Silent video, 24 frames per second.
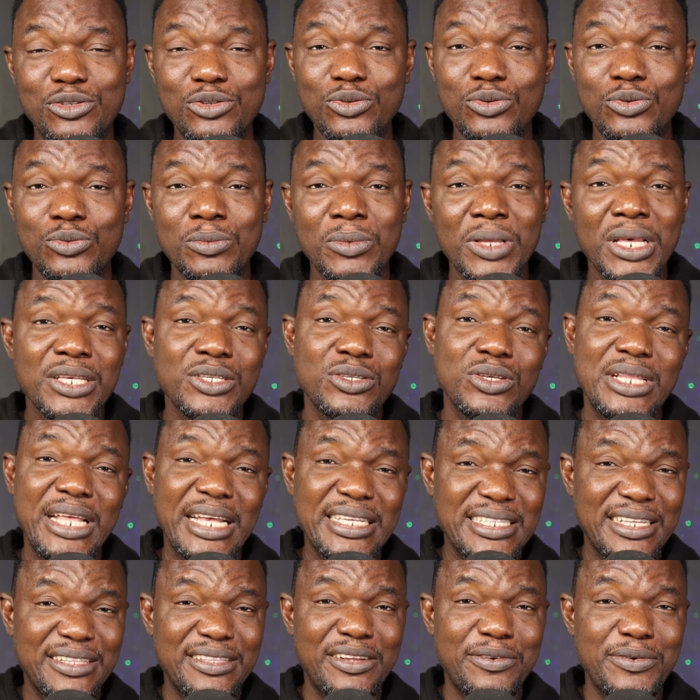two so
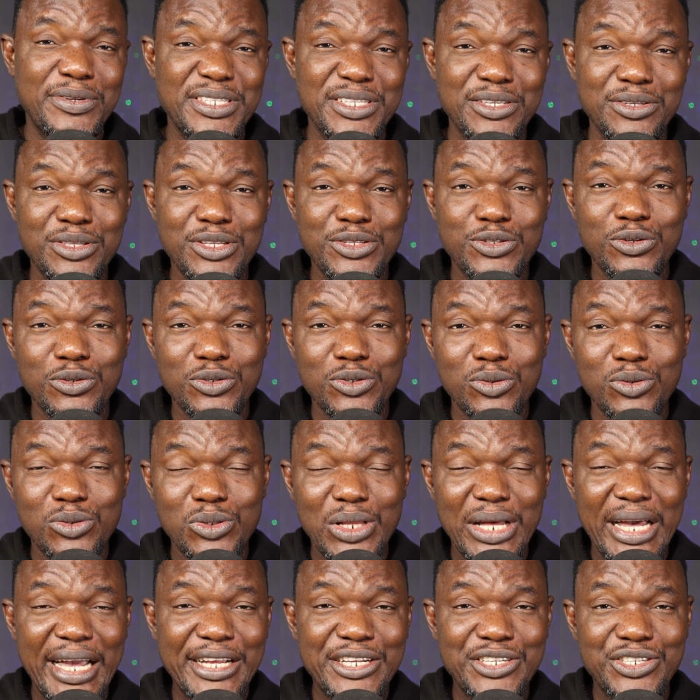that's another reason you need to
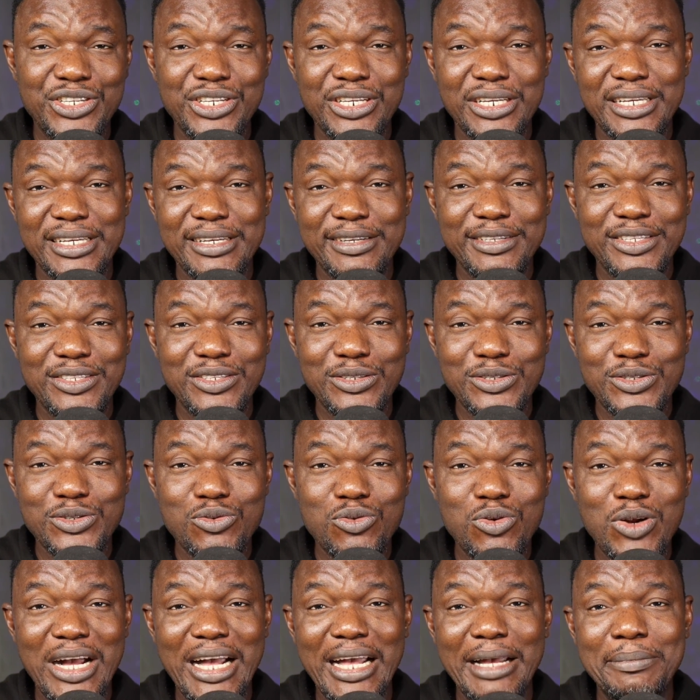like share
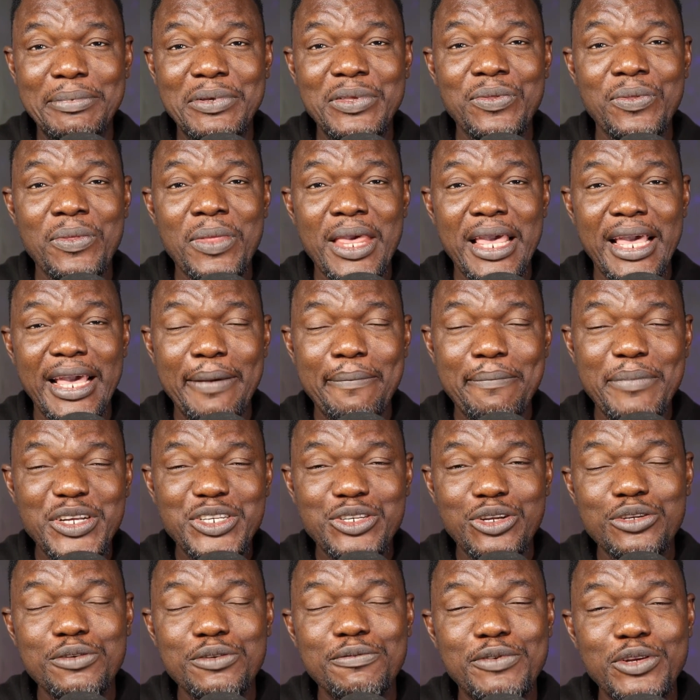subscribe and make
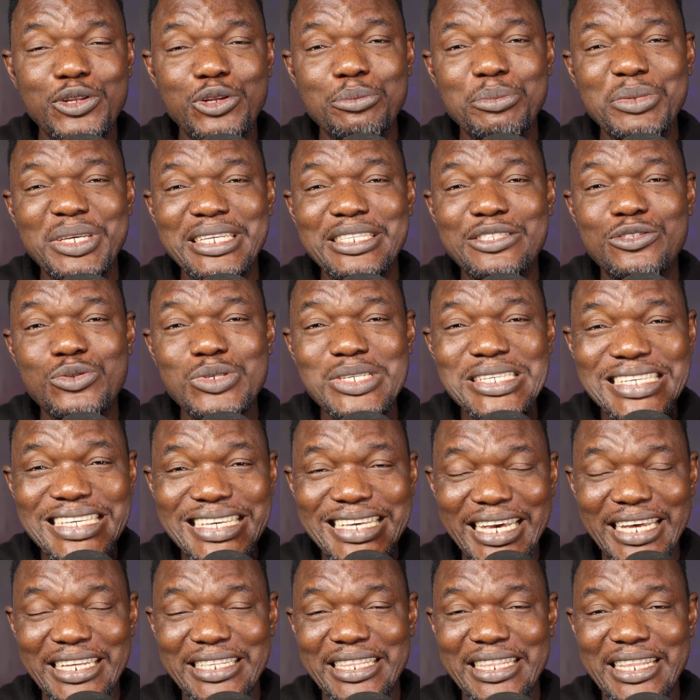sure you follow me to
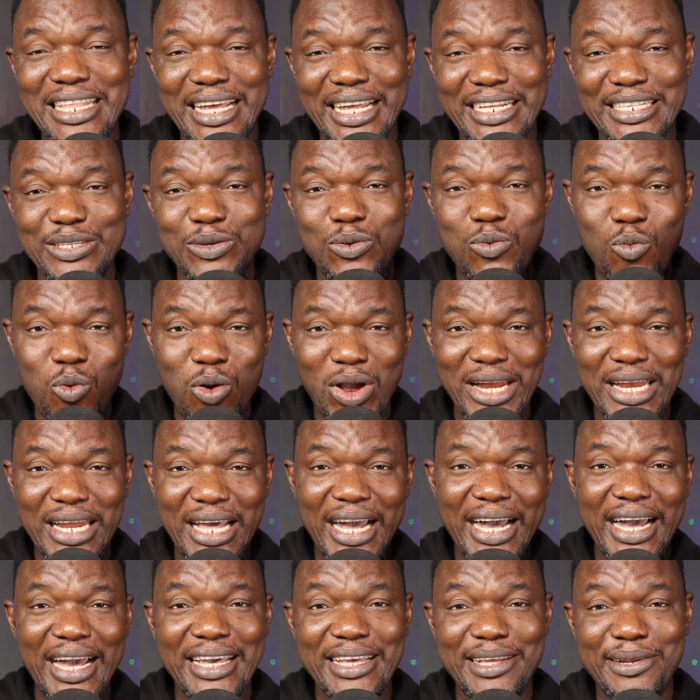get that when
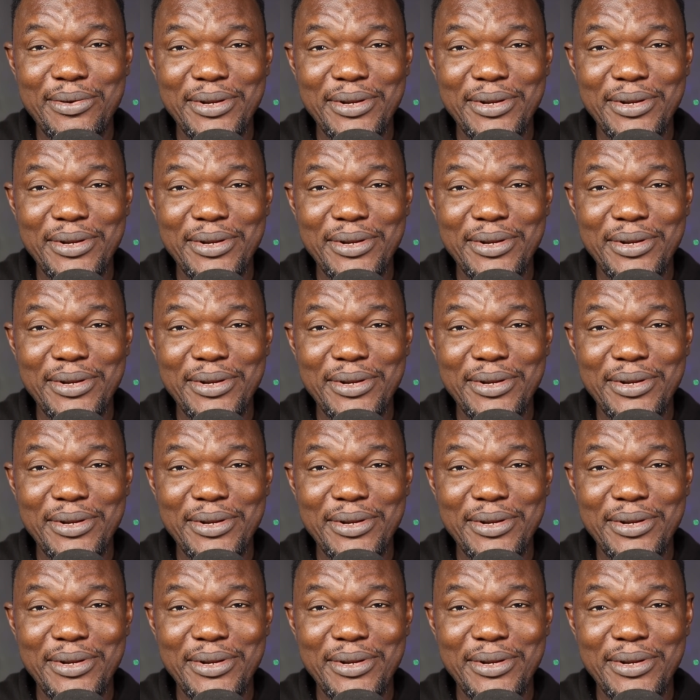I